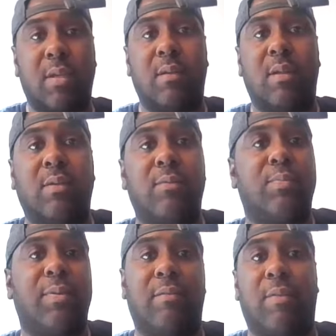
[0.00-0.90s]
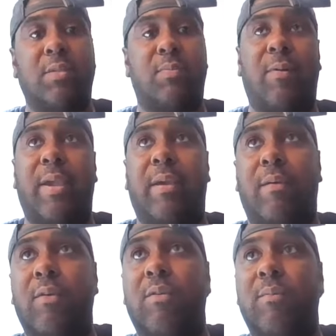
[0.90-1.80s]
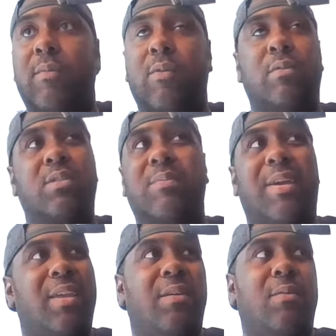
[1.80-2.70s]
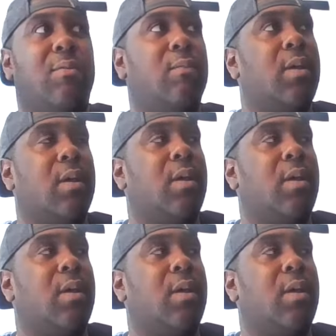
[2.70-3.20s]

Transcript: year, I think we was playing Roxbury at home or somebody at home.